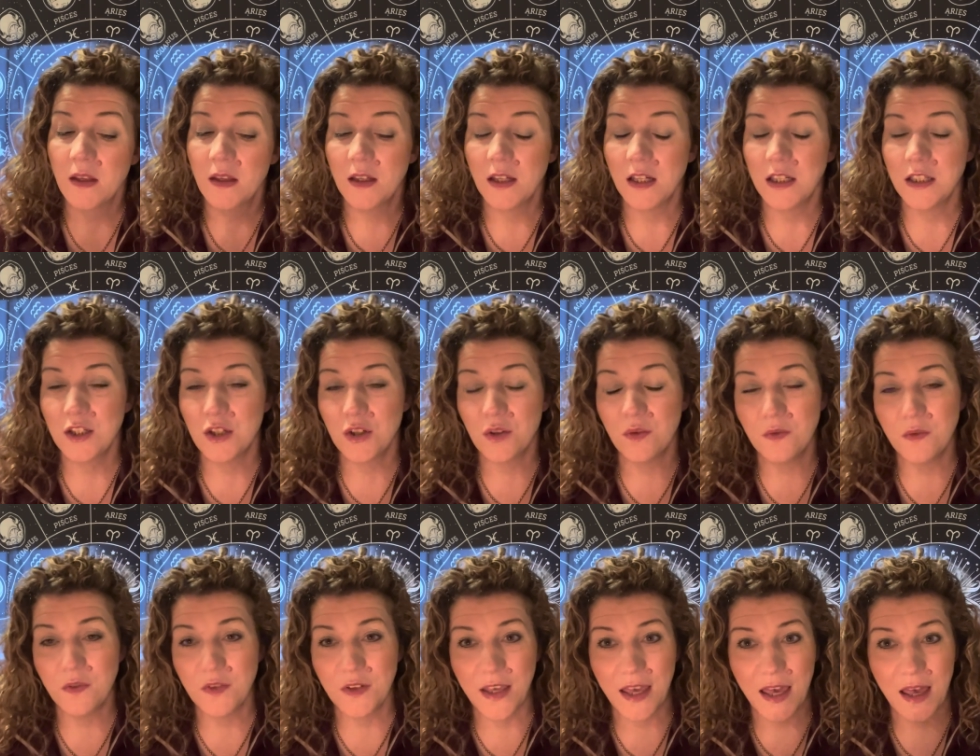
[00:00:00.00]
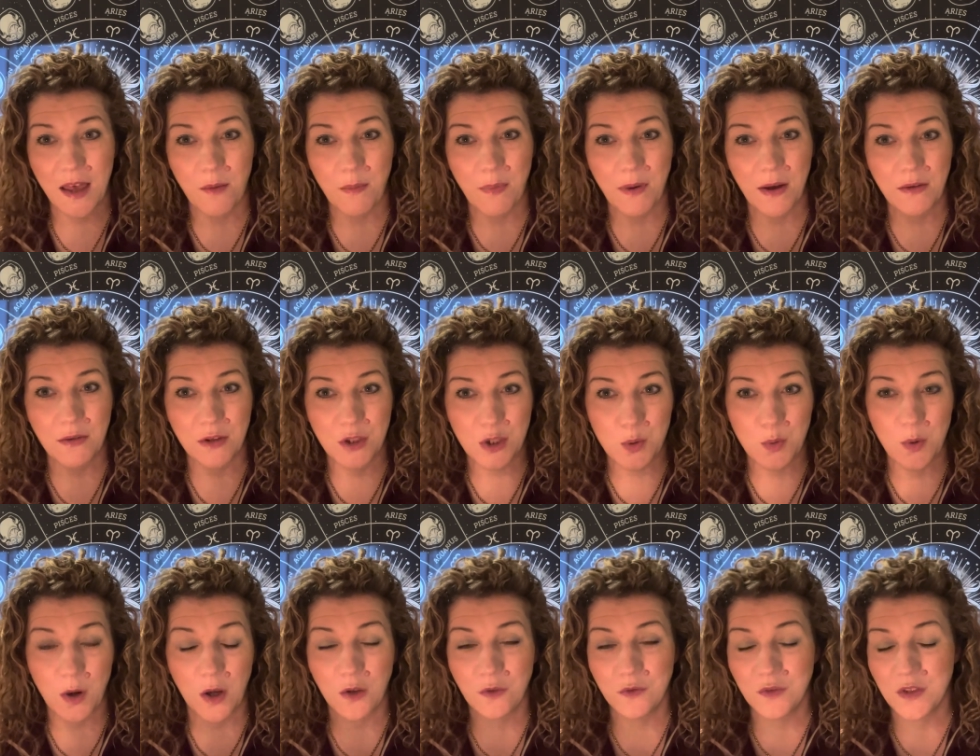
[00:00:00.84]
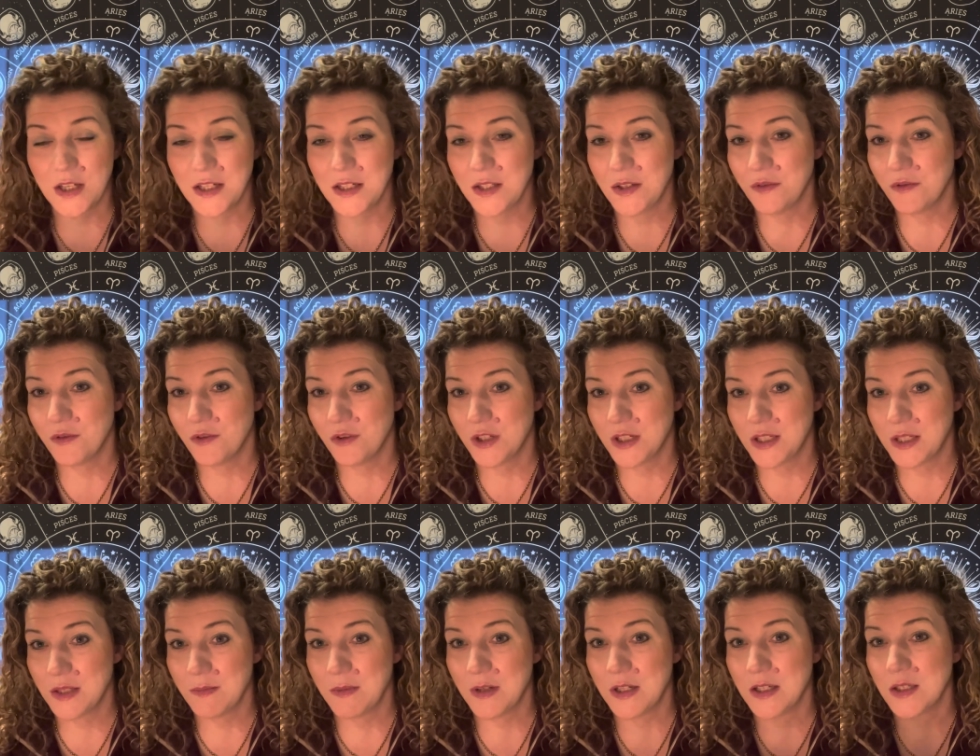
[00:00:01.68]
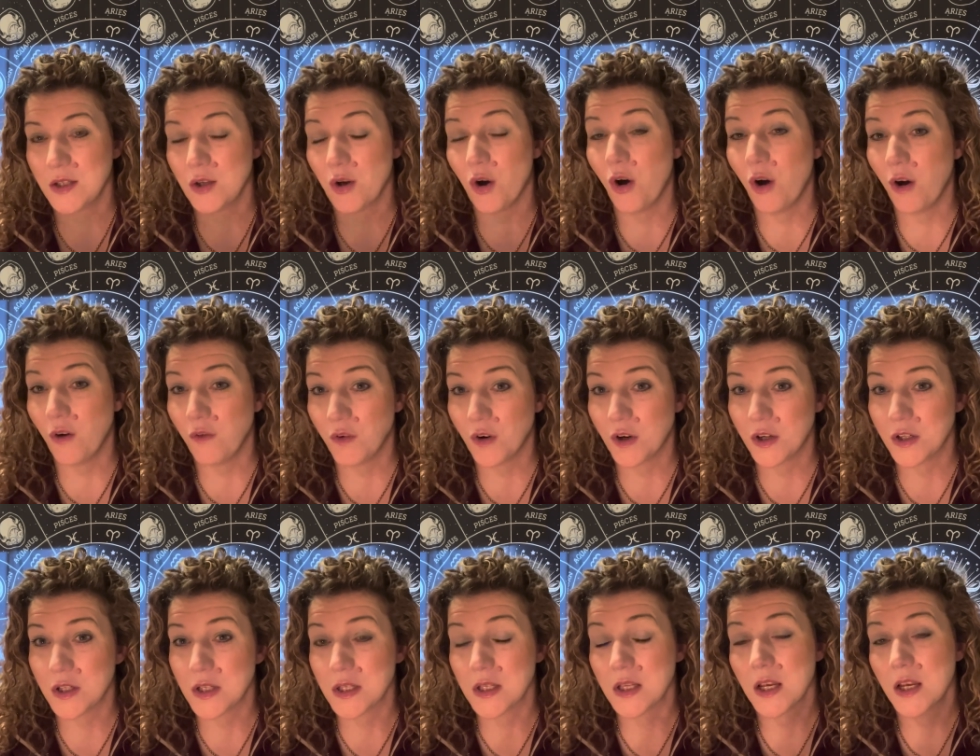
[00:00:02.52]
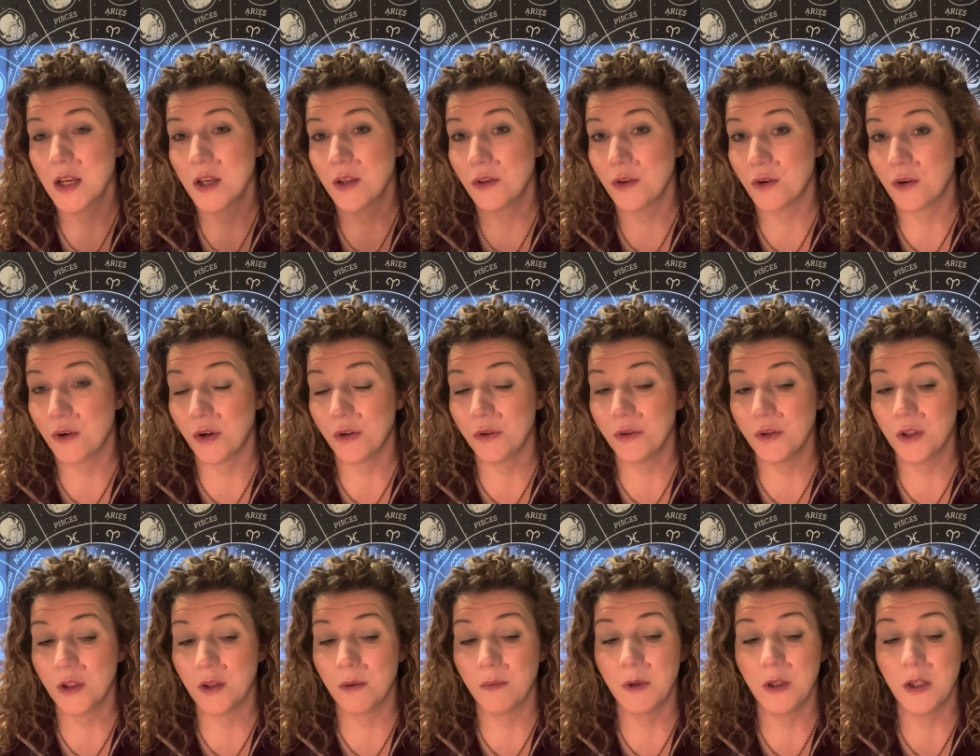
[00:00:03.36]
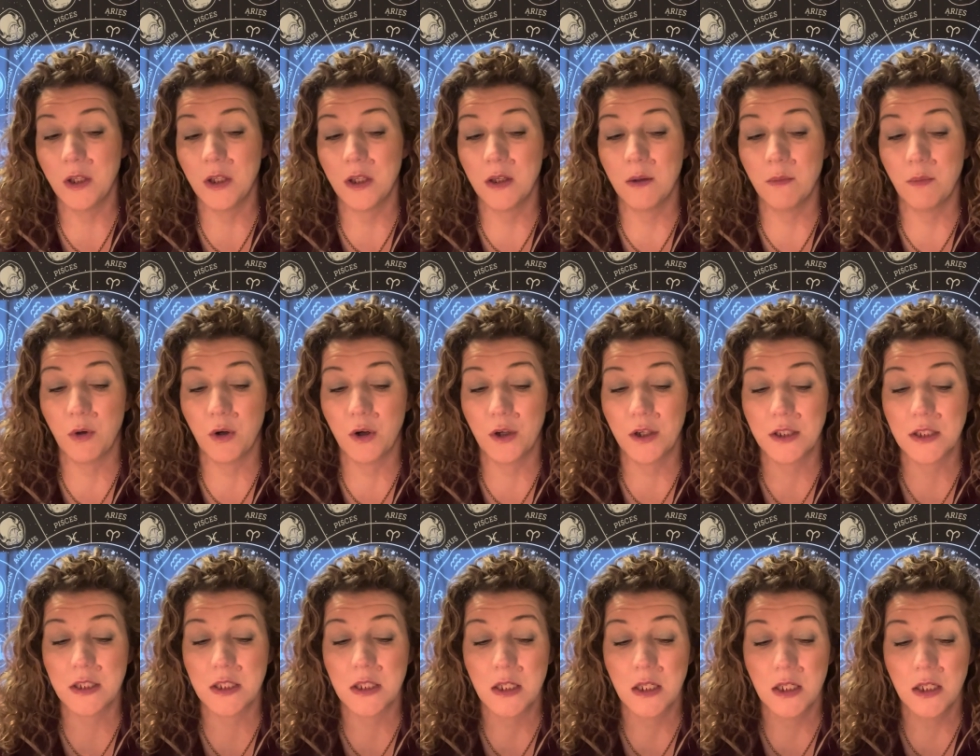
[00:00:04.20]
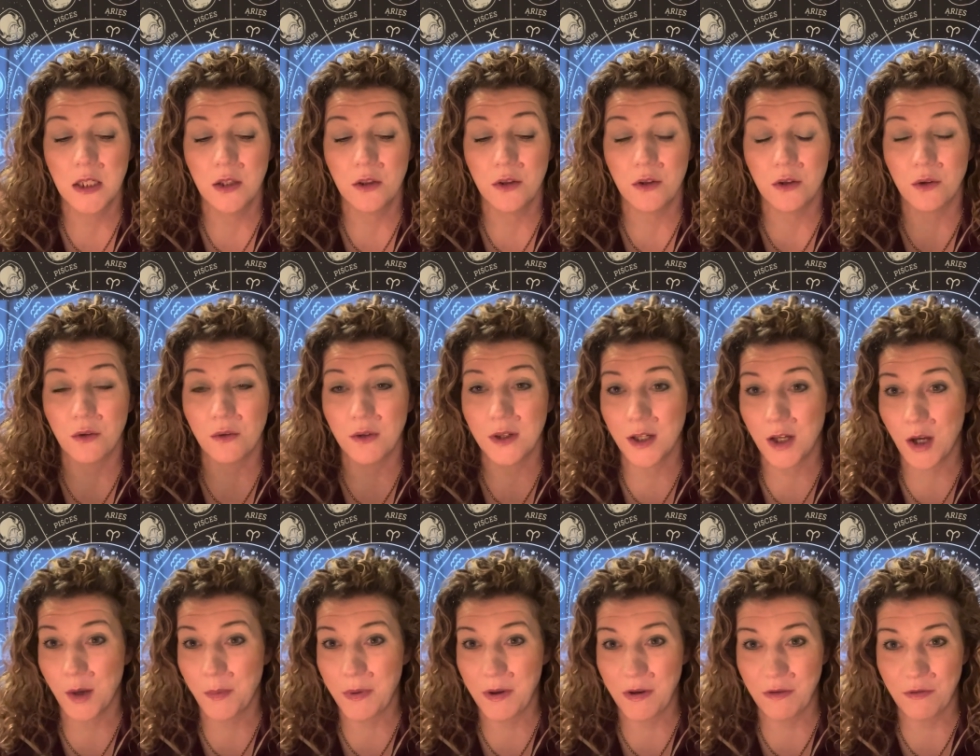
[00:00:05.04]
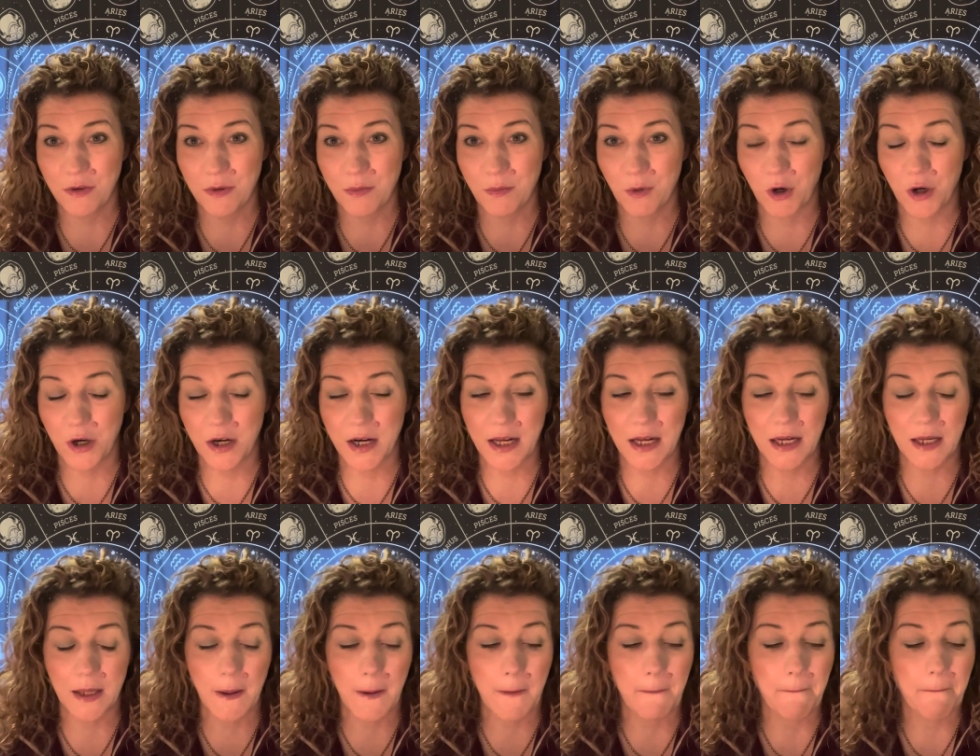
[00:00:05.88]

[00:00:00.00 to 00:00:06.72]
And don't forget about the 12 Days of Christmas offers. They're on the community board. They're going up every morning.